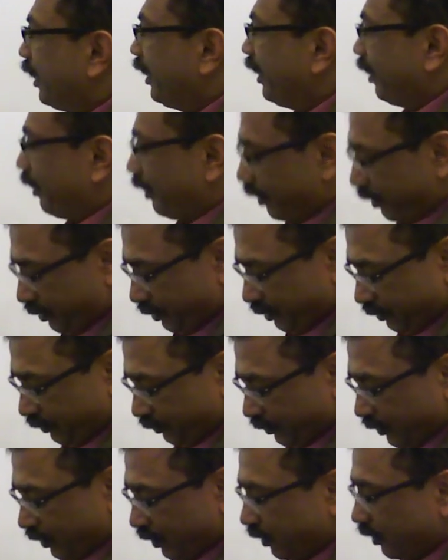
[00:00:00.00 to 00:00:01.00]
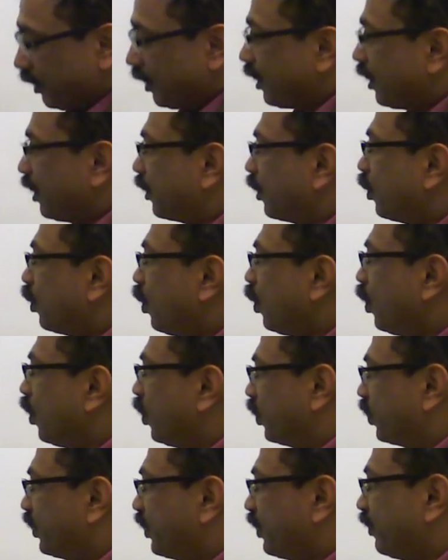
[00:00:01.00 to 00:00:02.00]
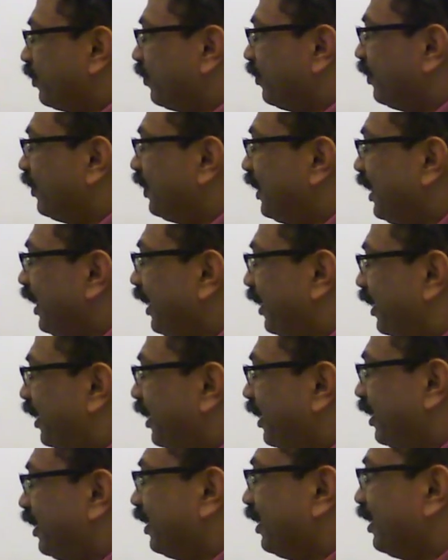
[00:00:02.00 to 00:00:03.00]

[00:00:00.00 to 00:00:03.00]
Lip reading: hair are coarse, thick,